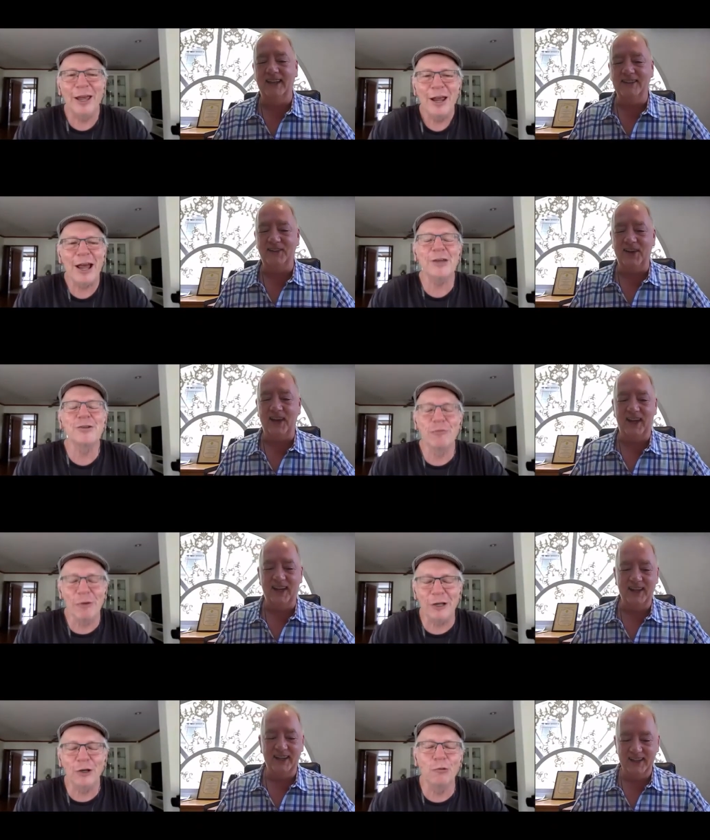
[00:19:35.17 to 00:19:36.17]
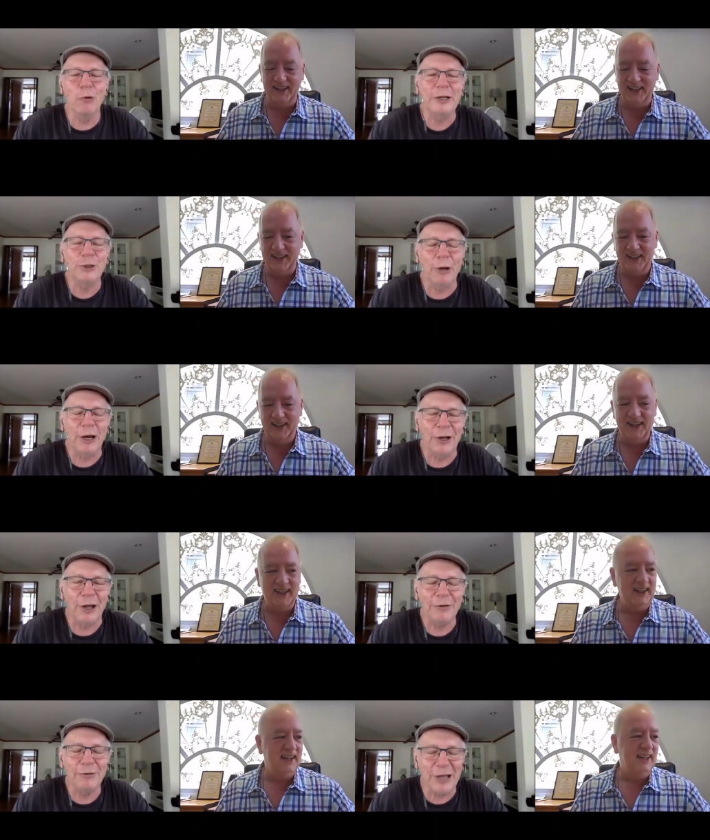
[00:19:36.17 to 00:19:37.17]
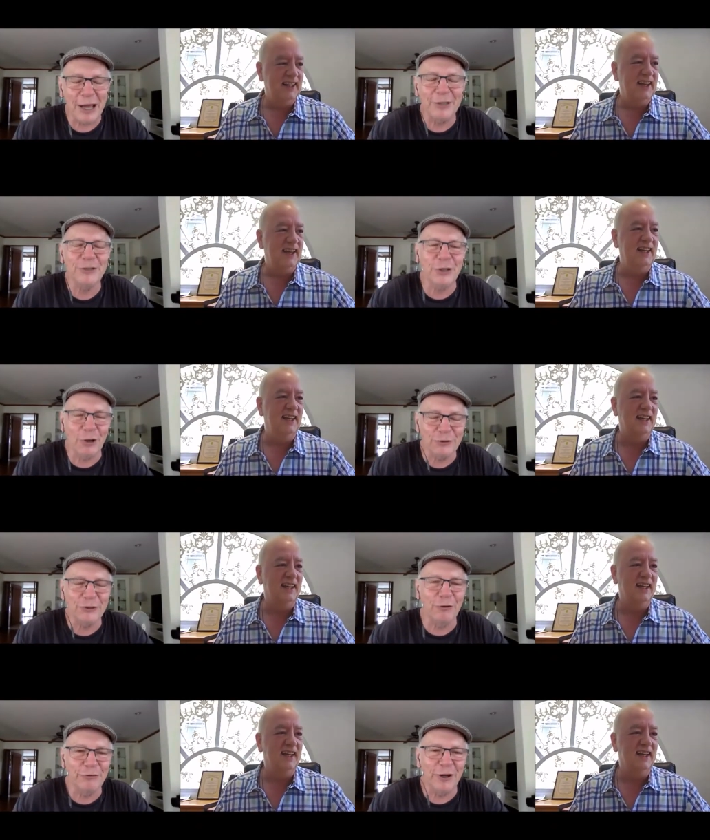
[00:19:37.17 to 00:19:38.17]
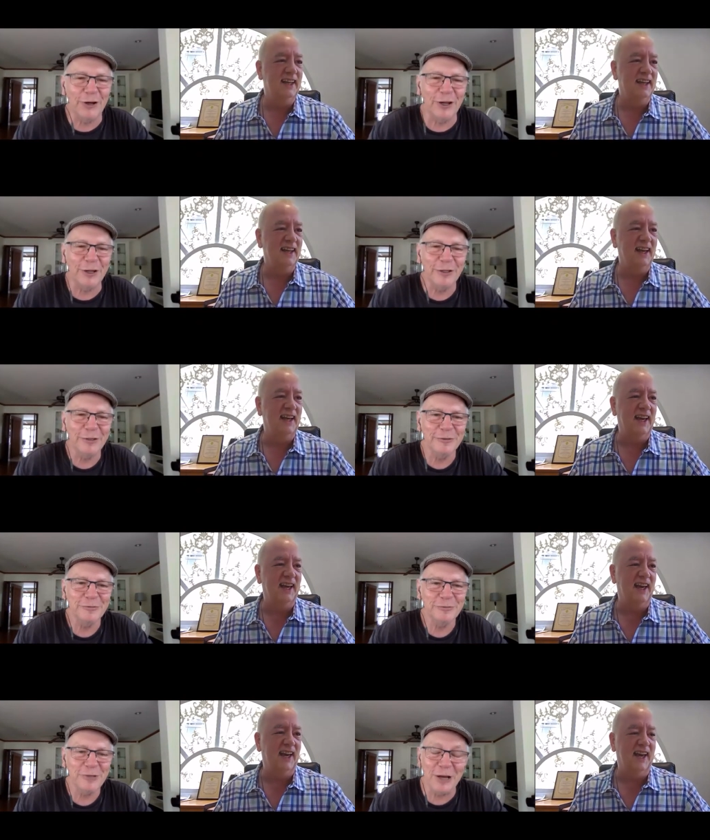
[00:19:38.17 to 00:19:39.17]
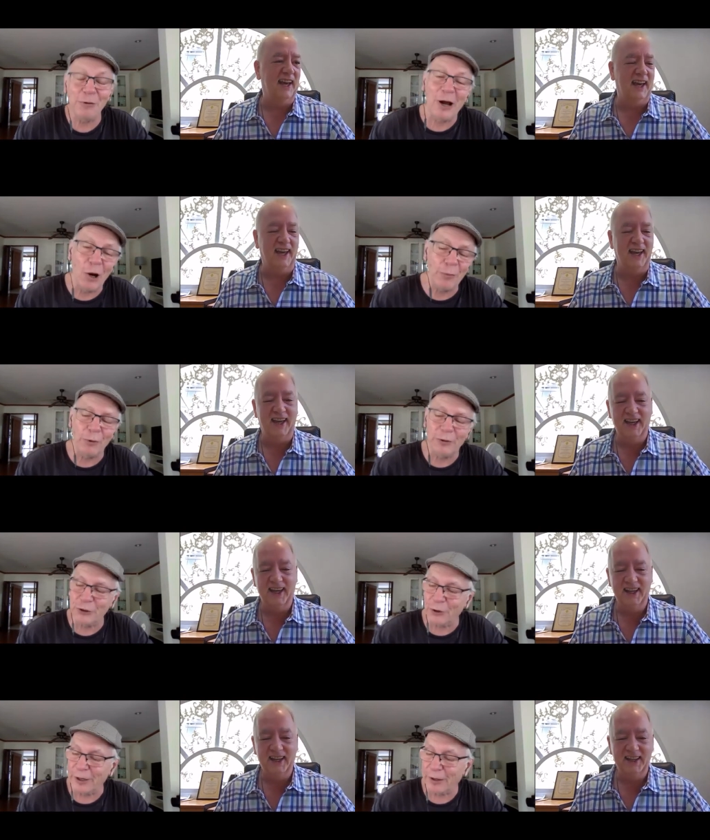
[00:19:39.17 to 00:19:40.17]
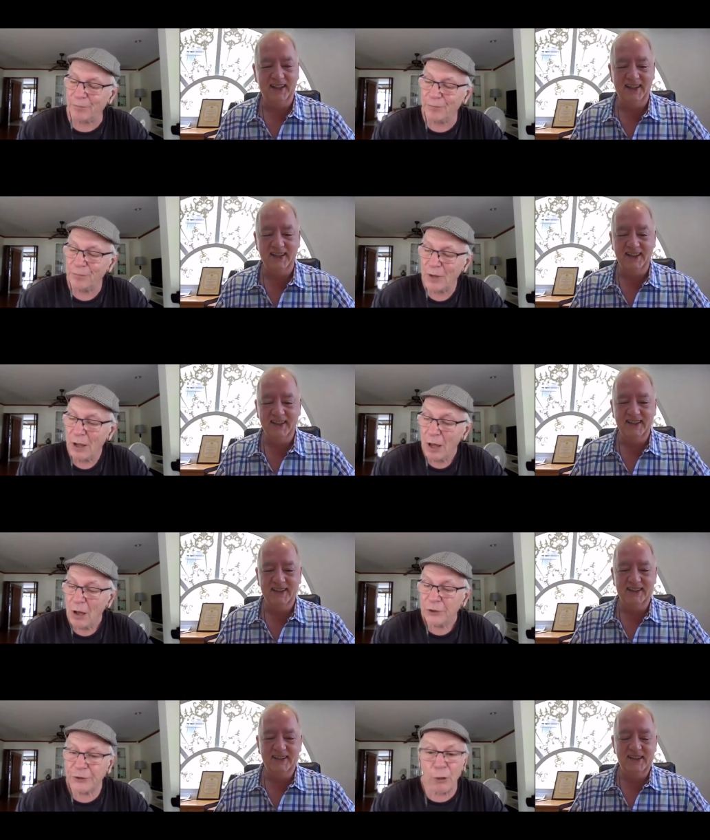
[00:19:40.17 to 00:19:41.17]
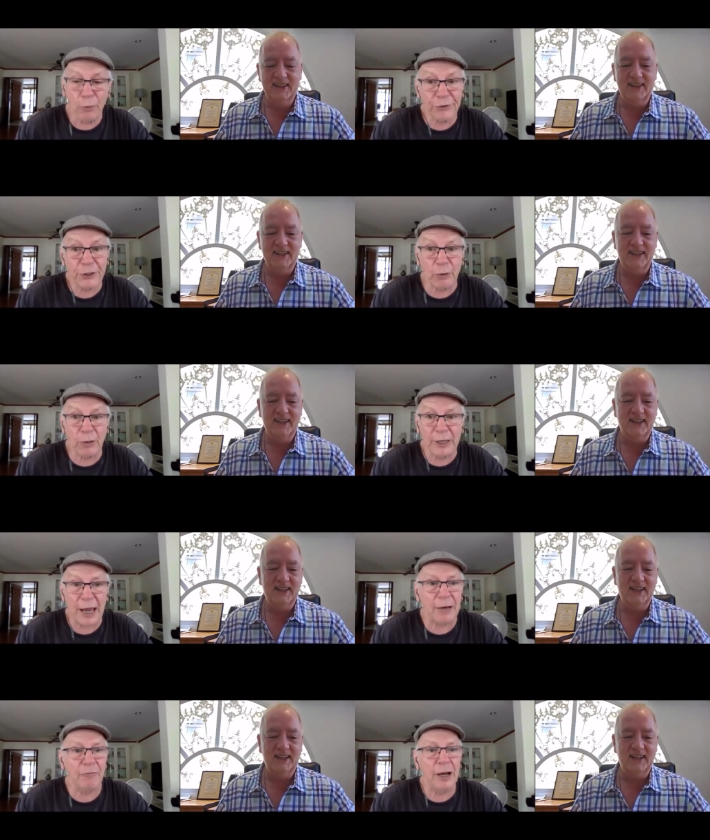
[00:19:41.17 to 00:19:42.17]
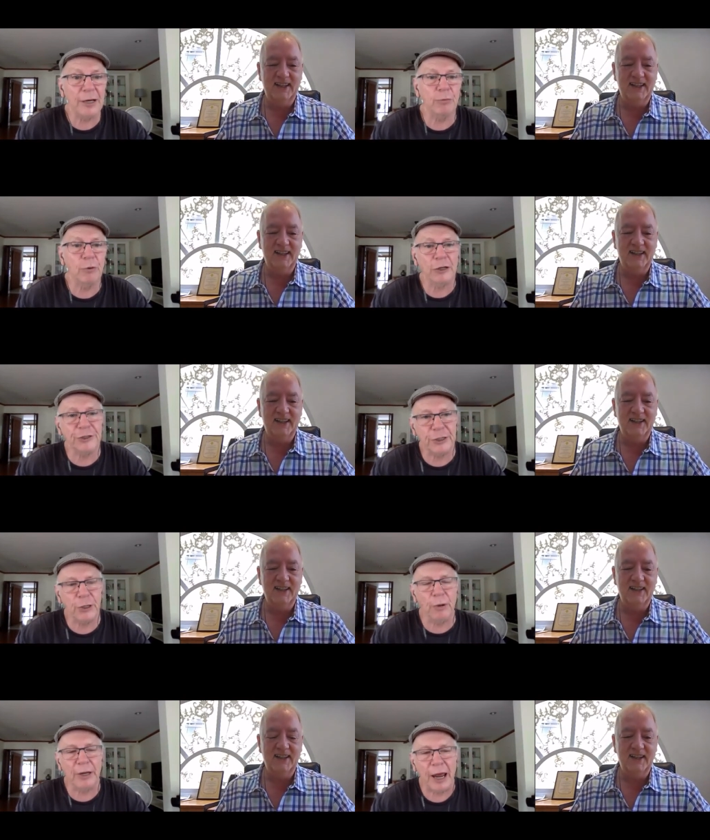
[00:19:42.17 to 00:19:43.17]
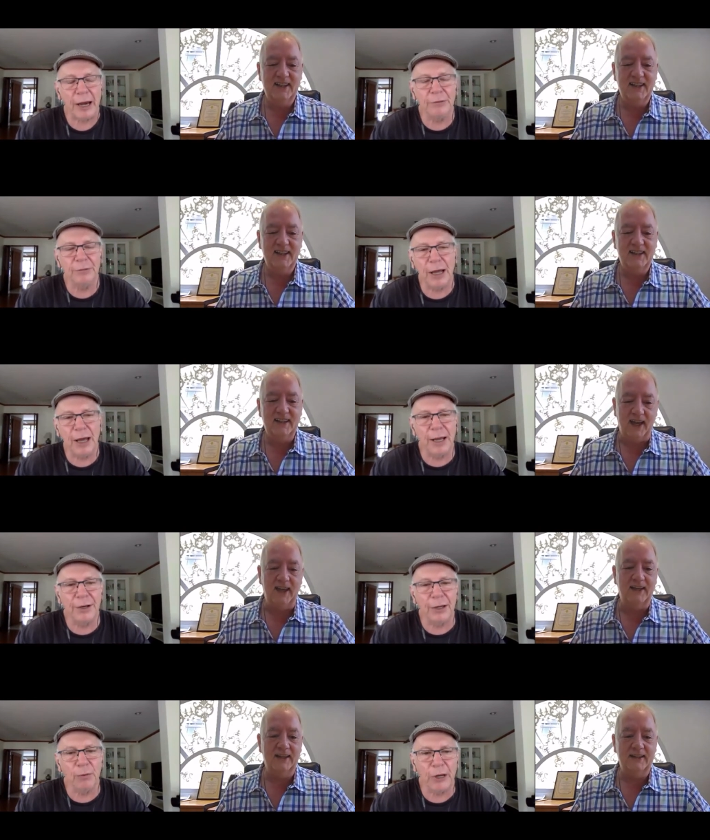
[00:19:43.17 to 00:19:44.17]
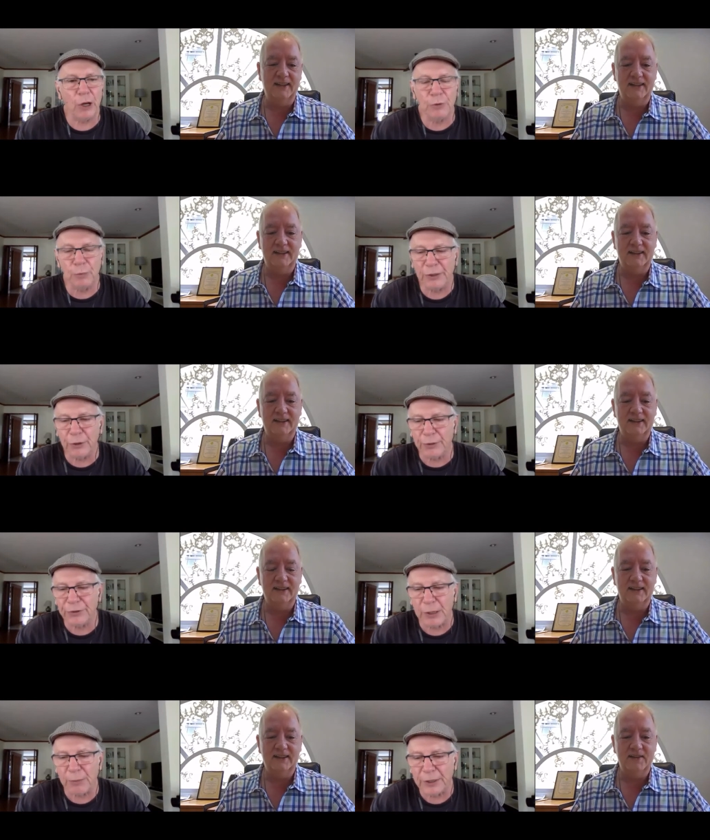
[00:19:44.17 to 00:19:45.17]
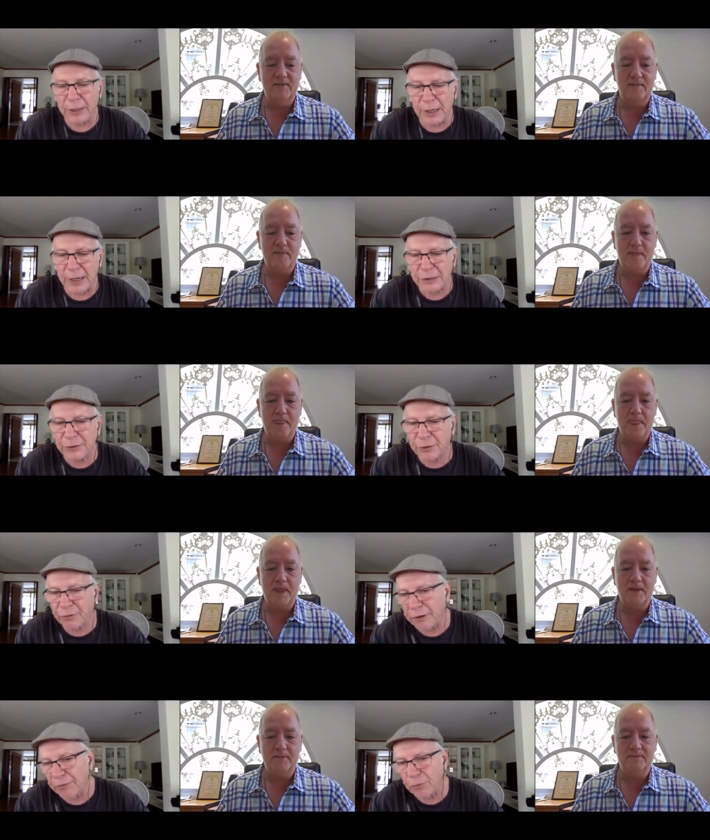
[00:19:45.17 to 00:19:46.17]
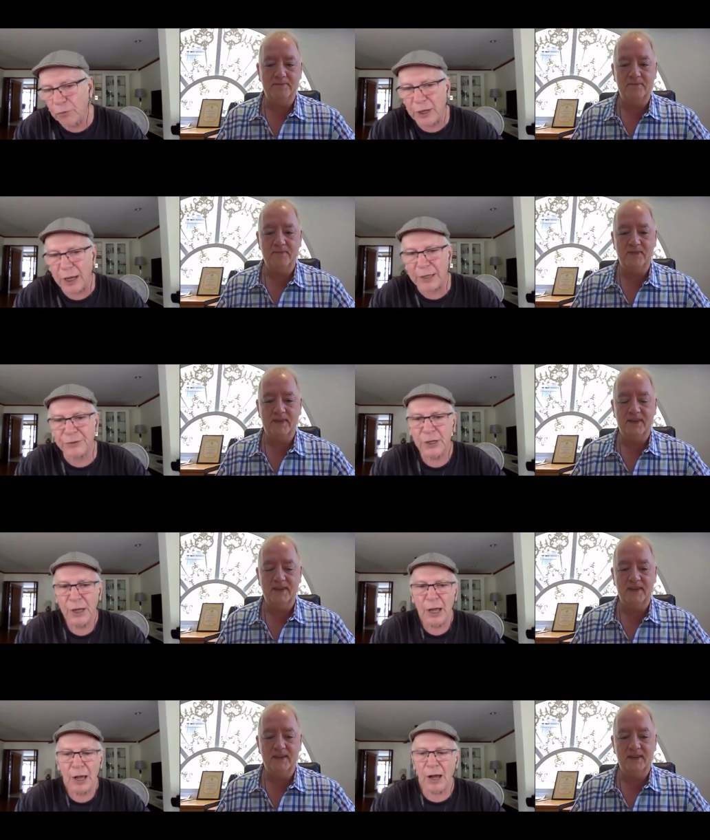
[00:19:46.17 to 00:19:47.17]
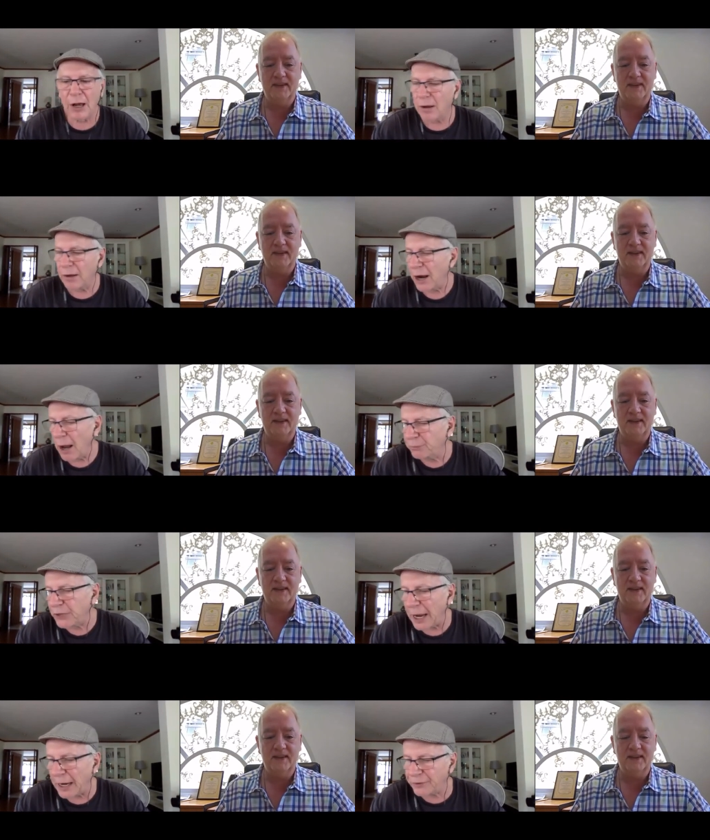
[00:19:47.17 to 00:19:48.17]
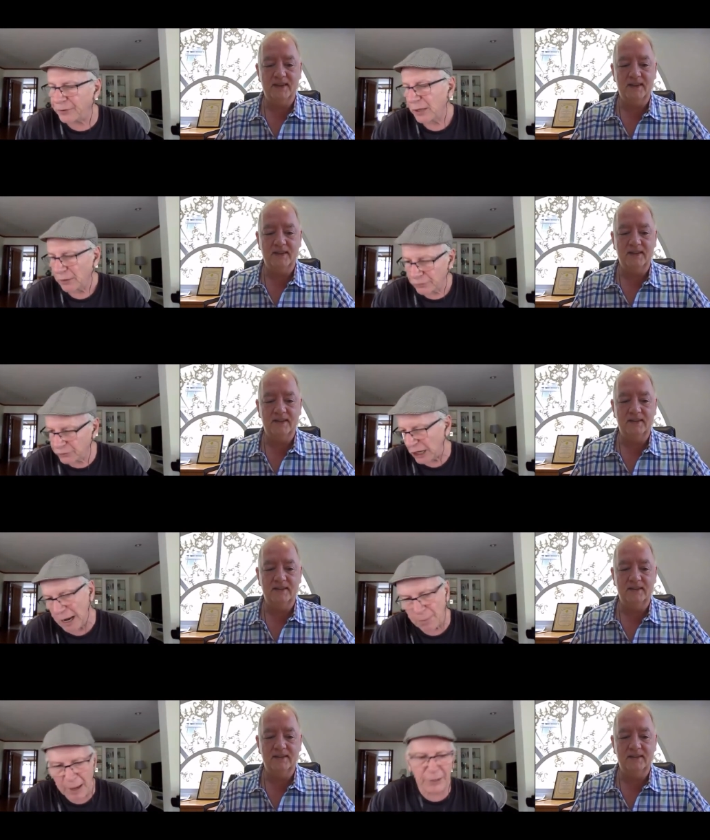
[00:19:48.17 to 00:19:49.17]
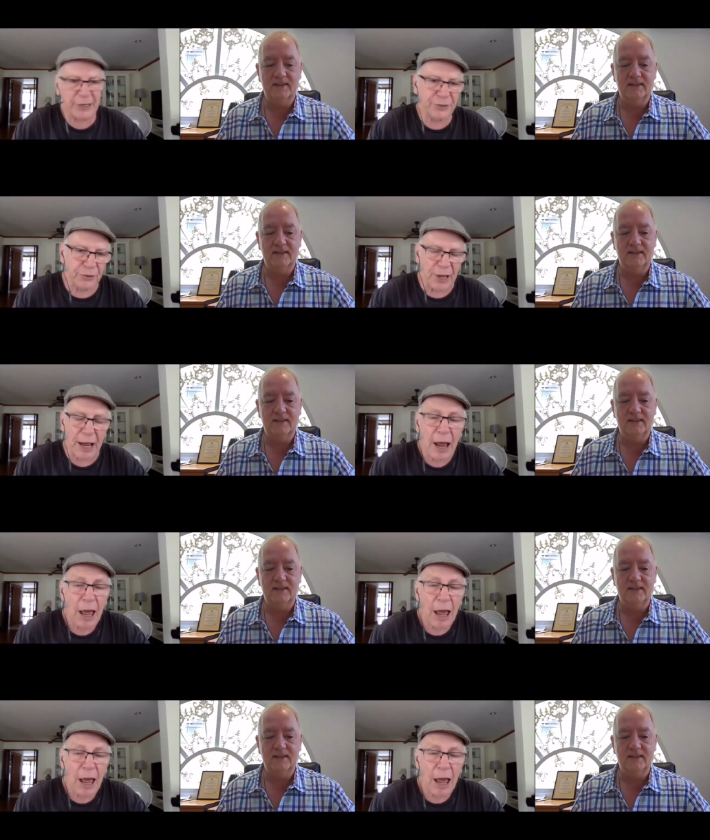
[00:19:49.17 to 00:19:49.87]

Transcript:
Speaker 1: That is a really good way to end it. That is so, so funny. Anyway, I hope you enjoyed it. So we'll see you again, right? Well, I'll see you again. And uh, we hope to be doing something in the next three or four days, uh, an update, chat about this and that